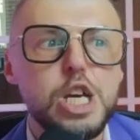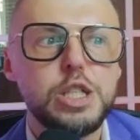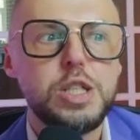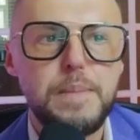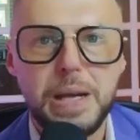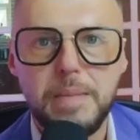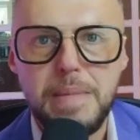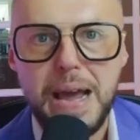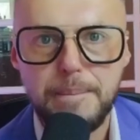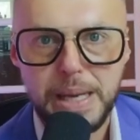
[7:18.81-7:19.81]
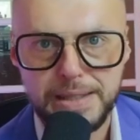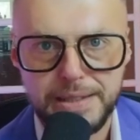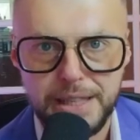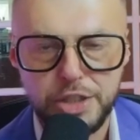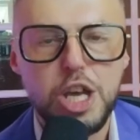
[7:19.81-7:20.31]
to build my
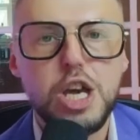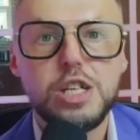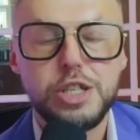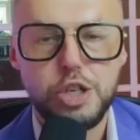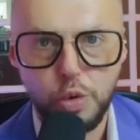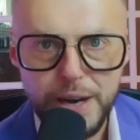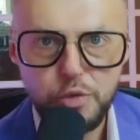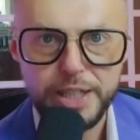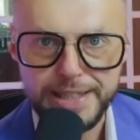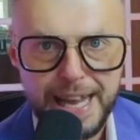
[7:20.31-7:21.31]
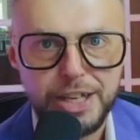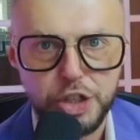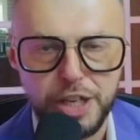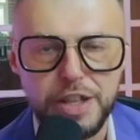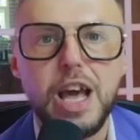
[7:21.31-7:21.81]
business during
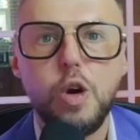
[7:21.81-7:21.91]
recession